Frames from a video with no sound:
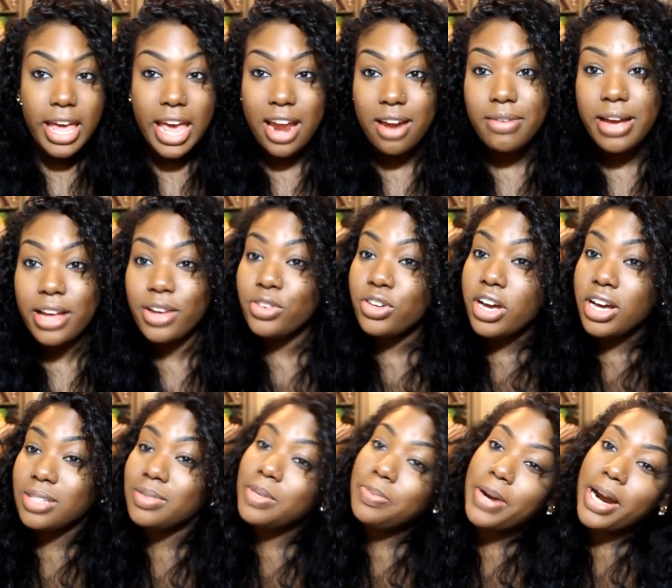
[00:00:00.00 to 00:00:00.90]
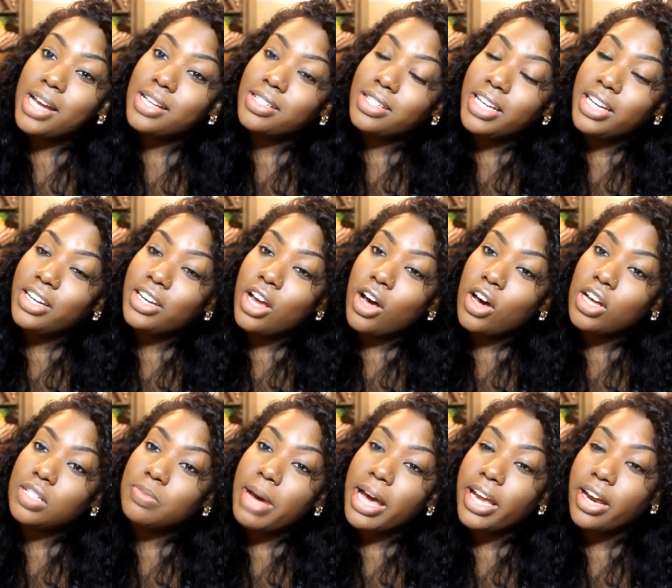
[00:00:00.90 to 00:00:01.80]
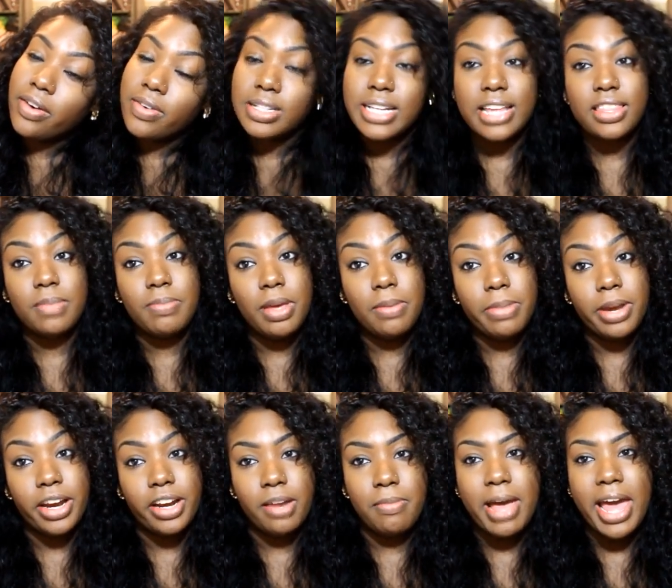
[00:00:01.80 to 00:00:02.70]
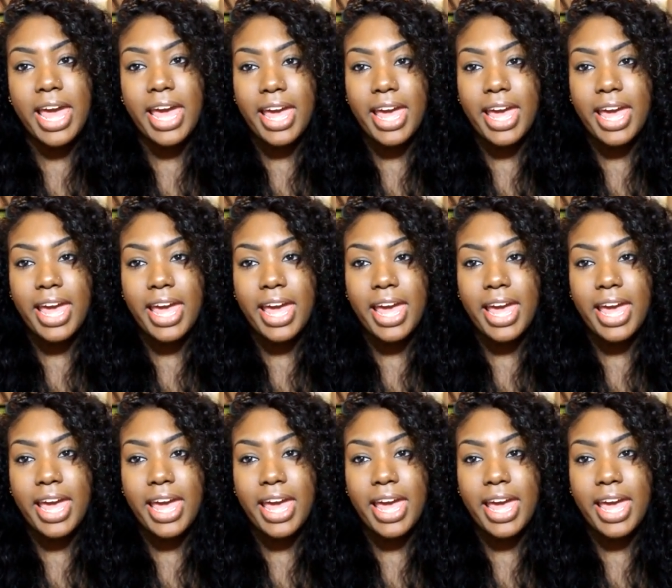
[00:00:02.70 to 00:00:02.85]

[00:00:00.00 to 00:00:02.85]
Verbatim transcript: Everybody who knows me personally knows my earrings have to be bigger than my